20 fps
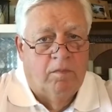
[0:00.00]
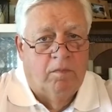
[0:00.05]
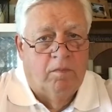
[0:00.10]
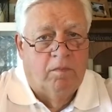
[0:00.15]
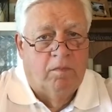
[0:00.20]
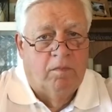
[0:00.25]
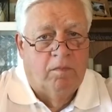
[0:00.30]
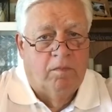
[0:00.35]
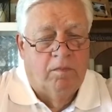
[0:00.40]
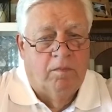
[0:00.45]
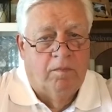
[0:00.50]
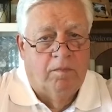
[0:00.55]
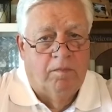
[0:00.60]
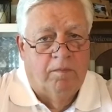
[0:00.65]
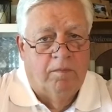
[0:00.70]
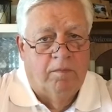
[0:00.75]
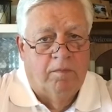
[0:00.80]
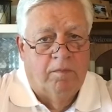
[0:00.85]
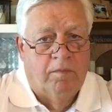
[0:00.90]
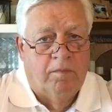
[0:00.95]

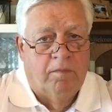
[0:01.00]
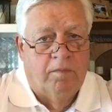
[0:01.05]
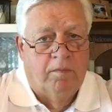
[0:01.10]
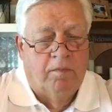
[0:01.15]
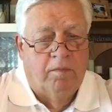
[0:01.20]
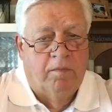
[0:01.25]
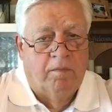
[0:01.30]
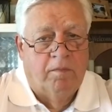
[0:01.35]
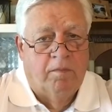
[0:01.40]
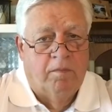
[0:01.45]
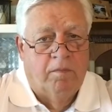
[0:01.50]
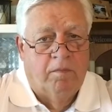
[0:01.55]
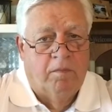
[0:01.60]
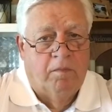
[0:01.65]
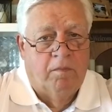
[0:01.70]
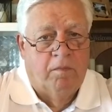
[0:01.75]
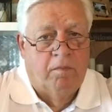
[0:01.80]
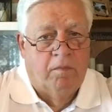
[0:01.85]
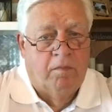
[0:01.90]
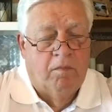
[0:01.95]

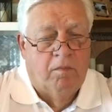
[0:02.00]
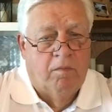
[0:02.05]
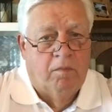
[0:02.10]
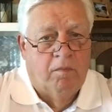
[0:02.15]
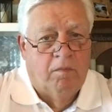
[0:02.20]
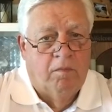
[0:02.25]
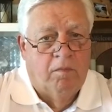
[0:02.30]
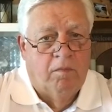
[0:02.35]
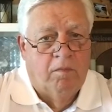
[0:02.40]
This person isn't speaking.